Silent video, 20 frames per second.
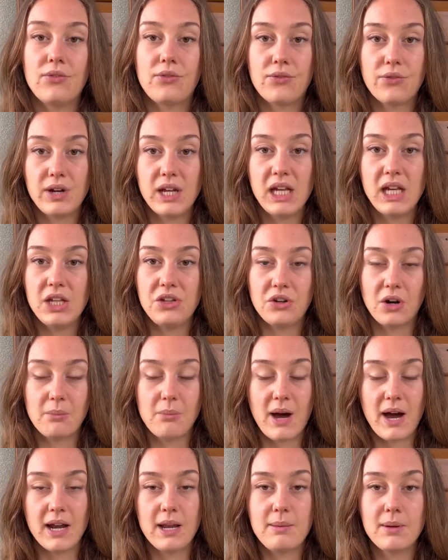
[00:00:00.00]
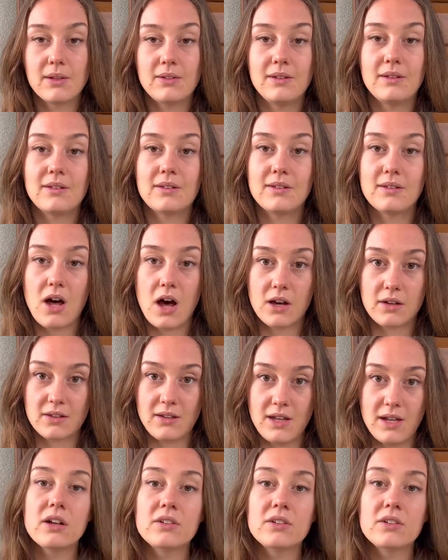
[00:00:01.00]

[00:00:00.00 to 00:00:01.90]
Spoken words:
free in your body because it's toxic.